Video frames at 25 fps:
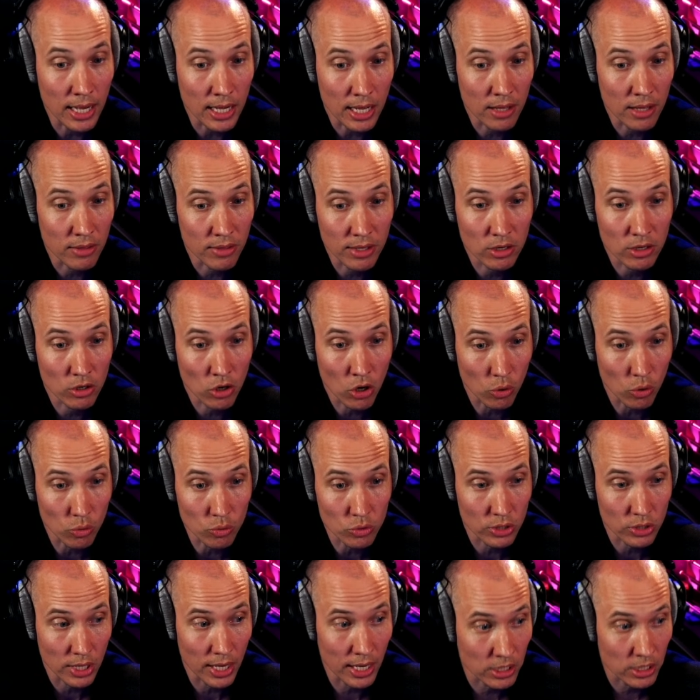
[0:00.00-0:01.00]
think
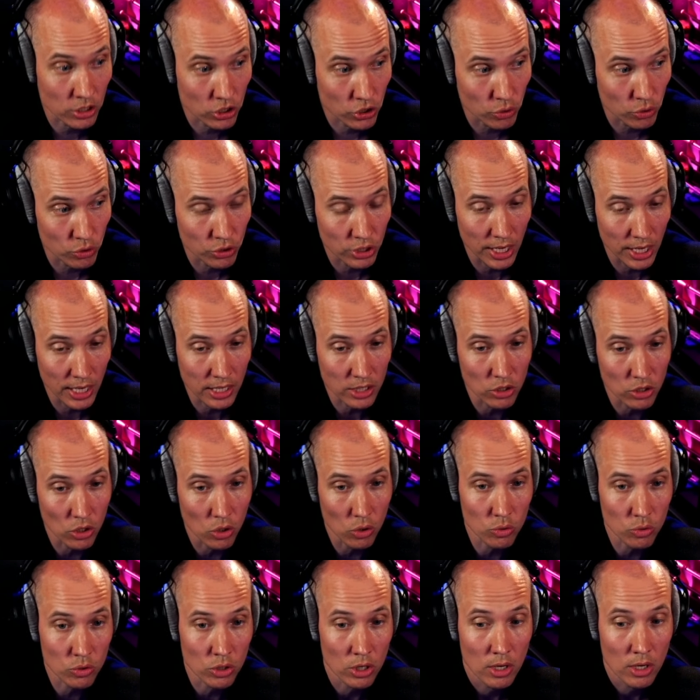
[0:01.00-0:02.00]
Contact should take
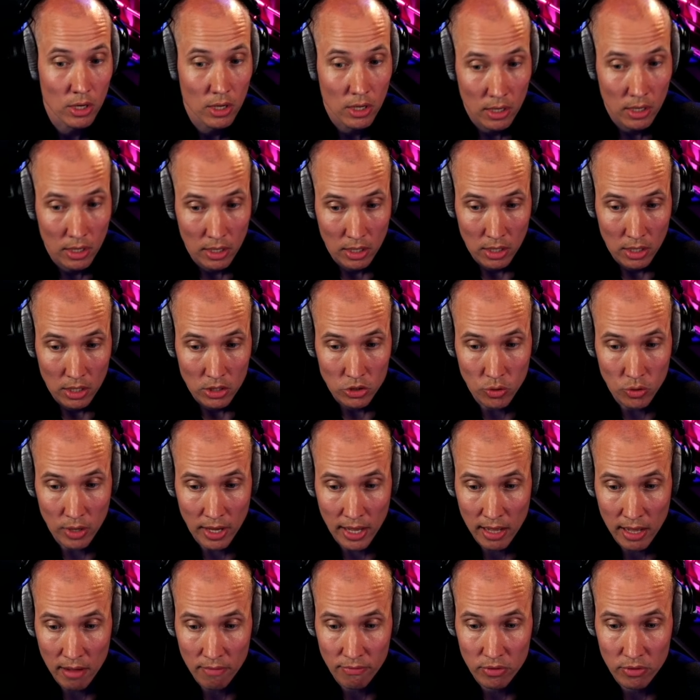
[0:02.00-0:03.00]
note. You
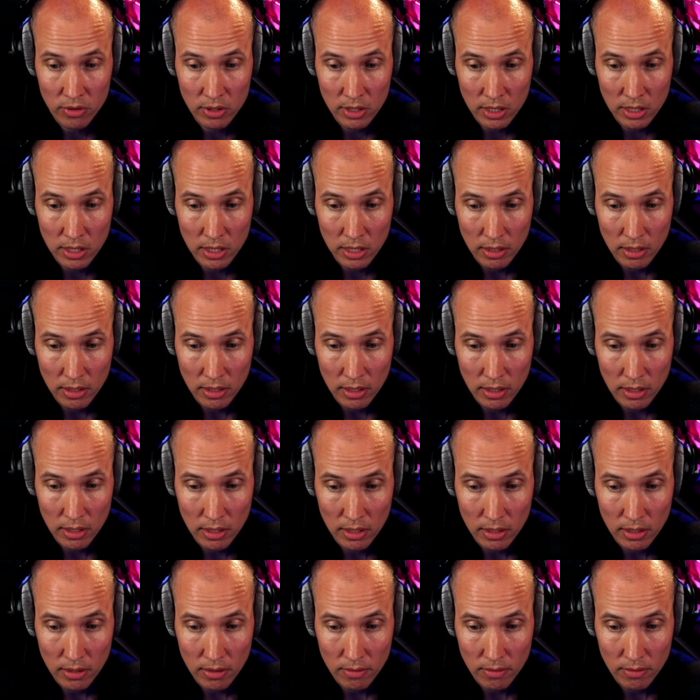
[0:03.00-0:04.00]
have the
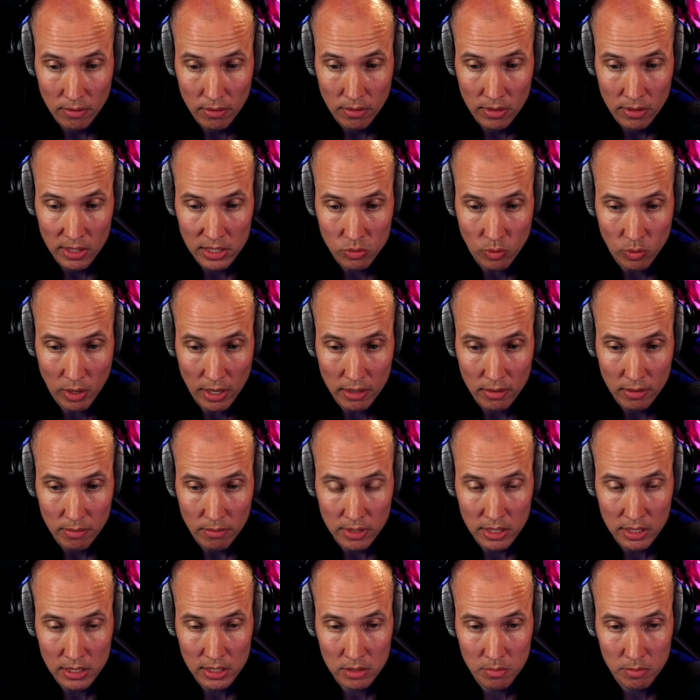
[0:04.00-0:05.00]
this one.
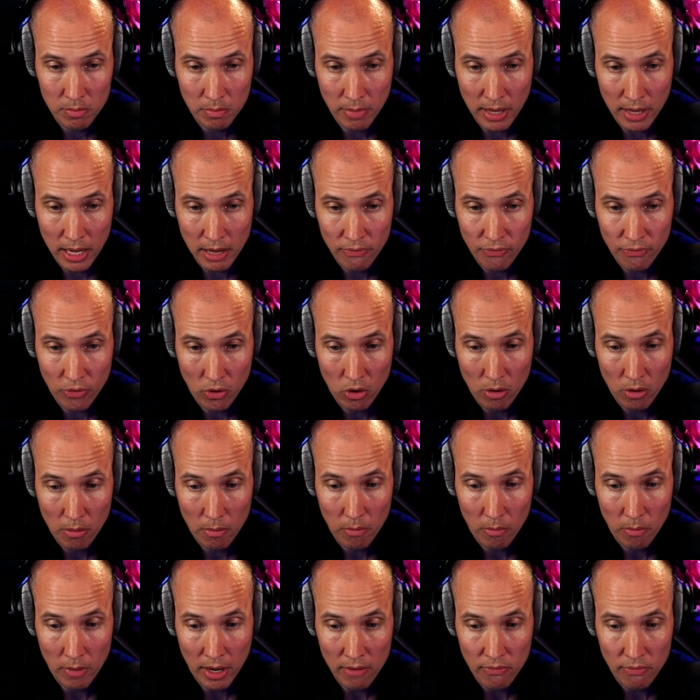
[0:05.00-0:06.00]
This is by far
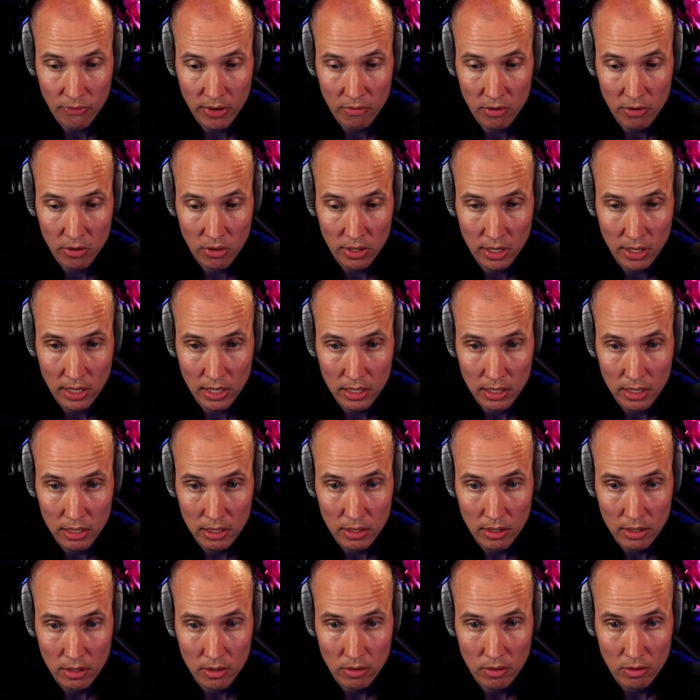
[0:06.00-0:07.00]
my favorite thing.
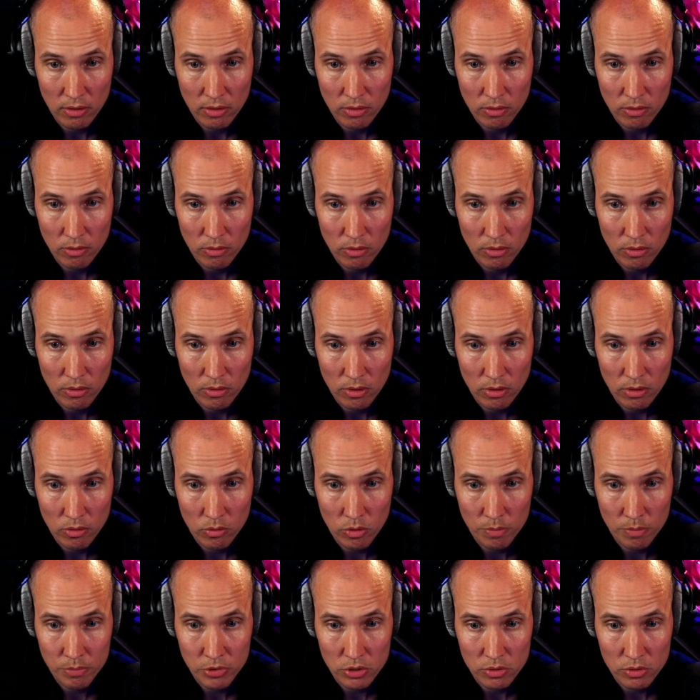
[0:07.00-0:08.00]

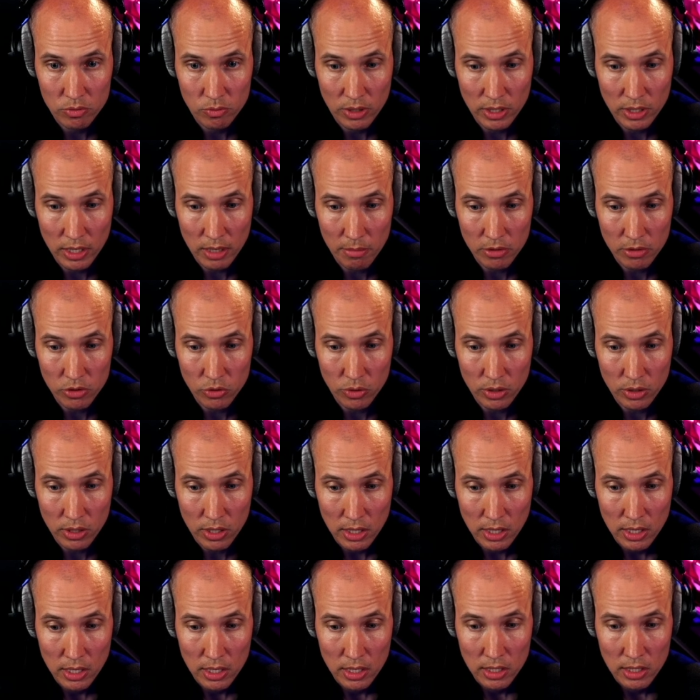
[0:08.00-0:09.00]
Whoops, what I'm doing.
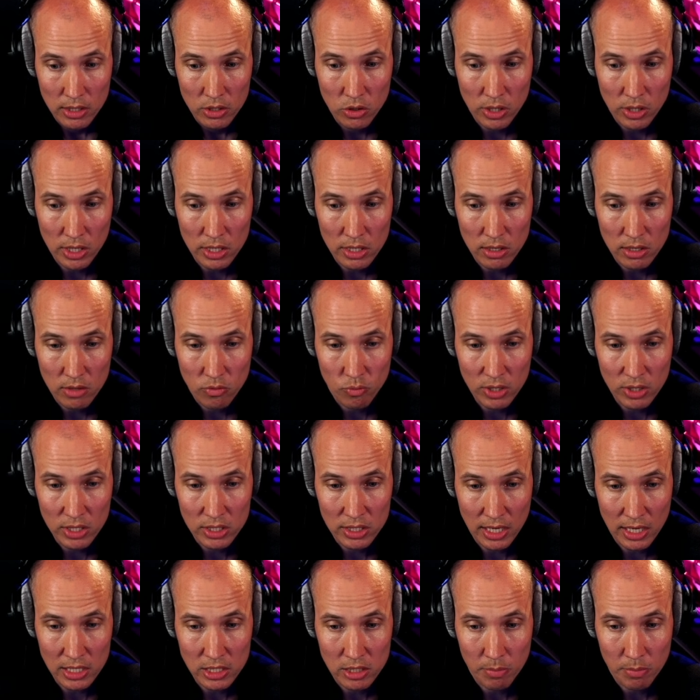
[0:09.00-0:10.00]
You can
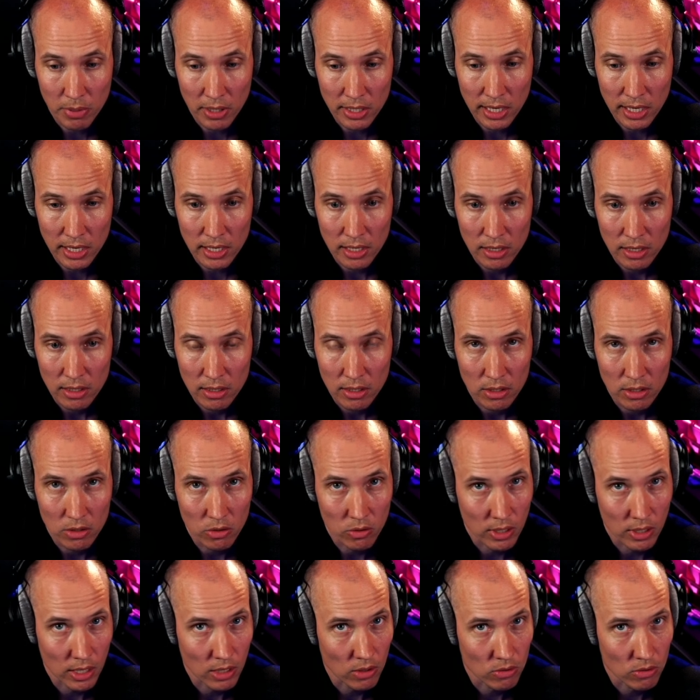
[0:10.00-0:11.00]
resize the plugin. You
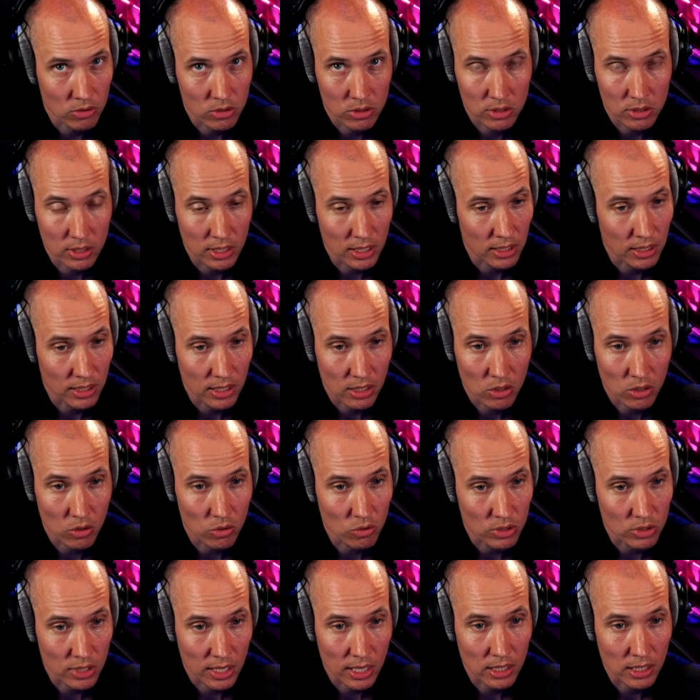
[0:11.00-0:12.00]
cannot steal in
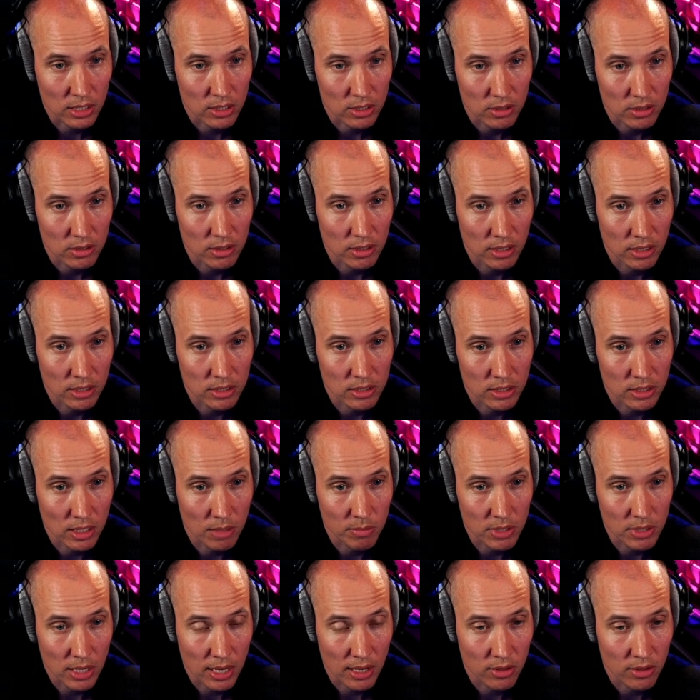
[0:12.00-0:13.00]
Contact and
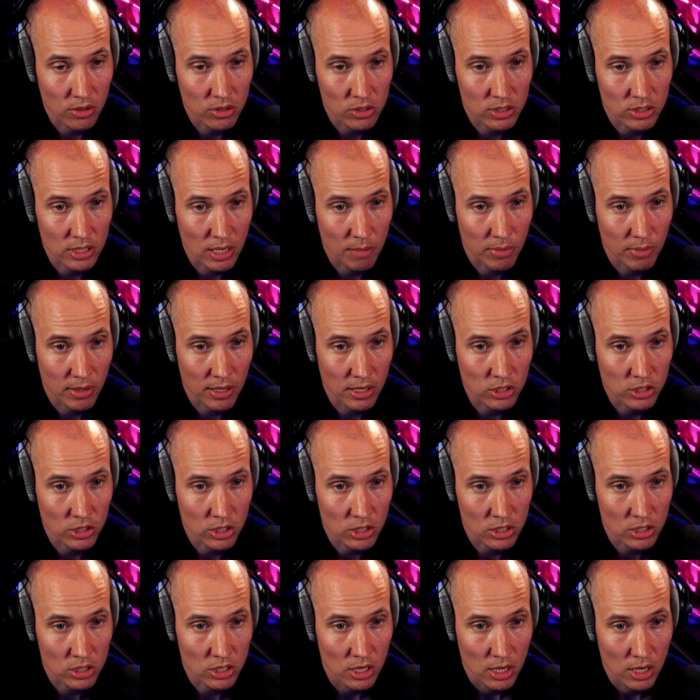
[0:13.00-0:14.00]
some other sample
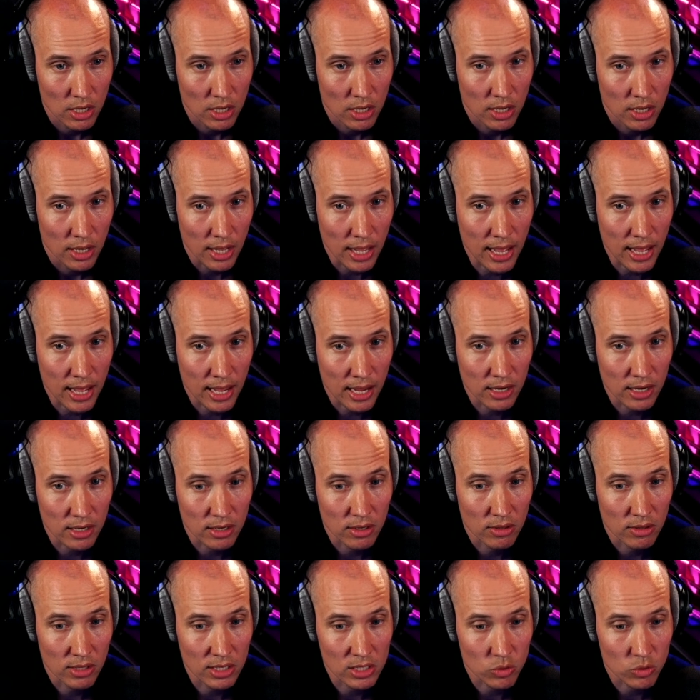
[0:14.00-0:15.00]
engines. And
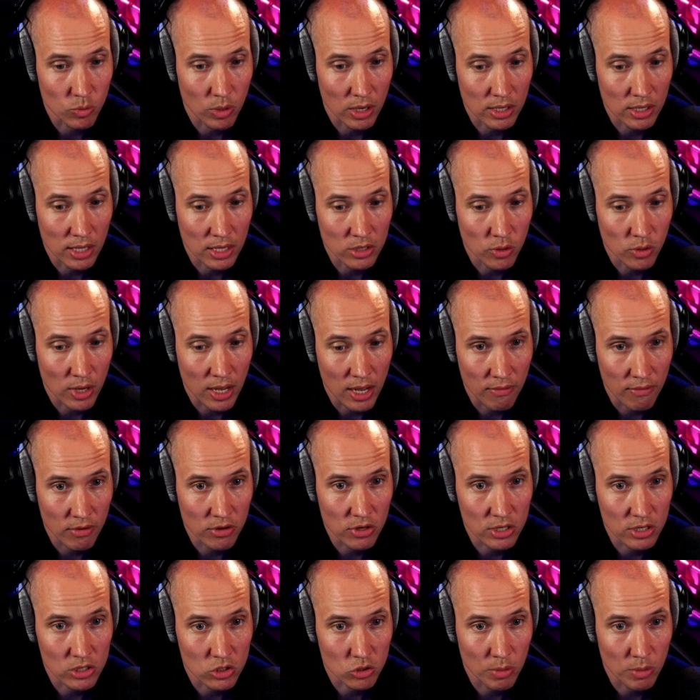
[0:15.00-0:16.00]
this one, that you have an
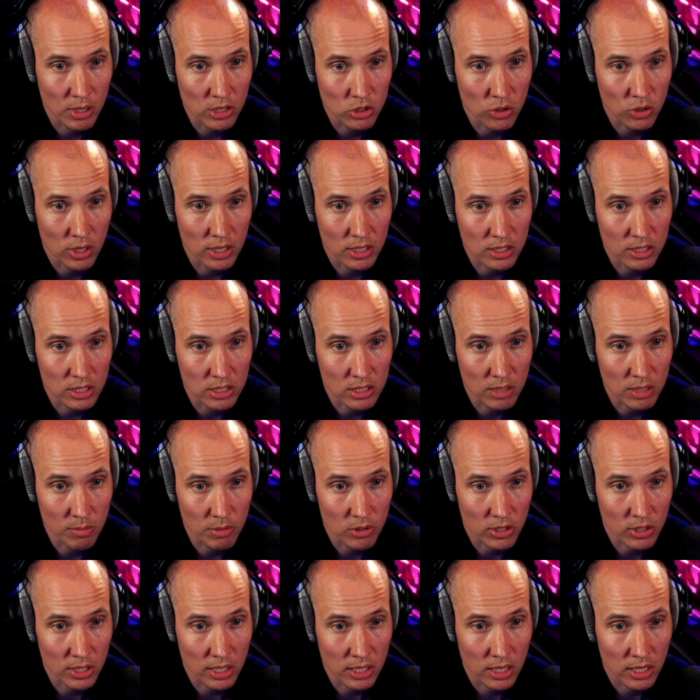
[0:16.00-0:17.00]
instrument, you can just simply
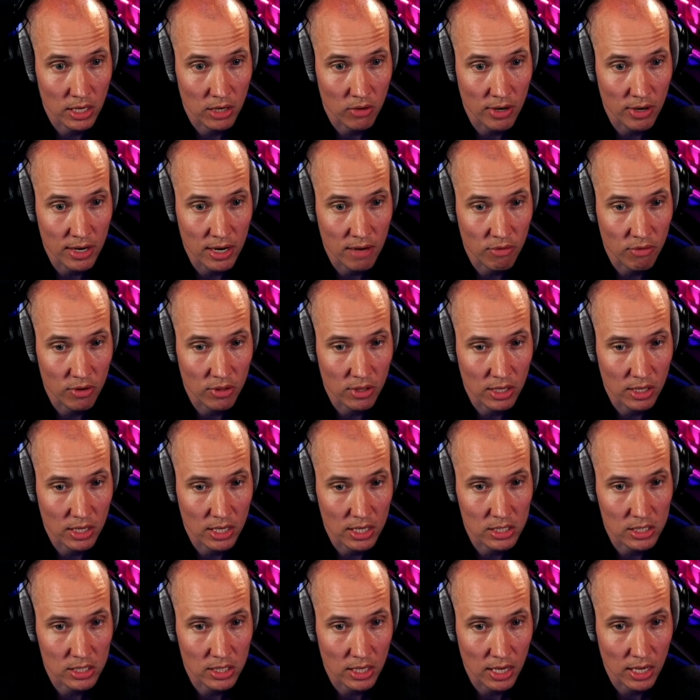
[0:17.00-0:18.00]
click here and everything
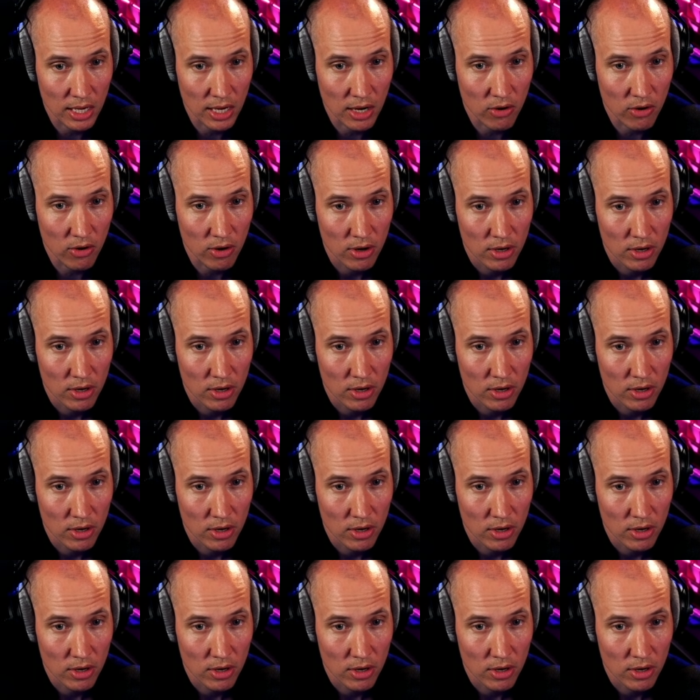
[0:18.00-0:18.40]
is here.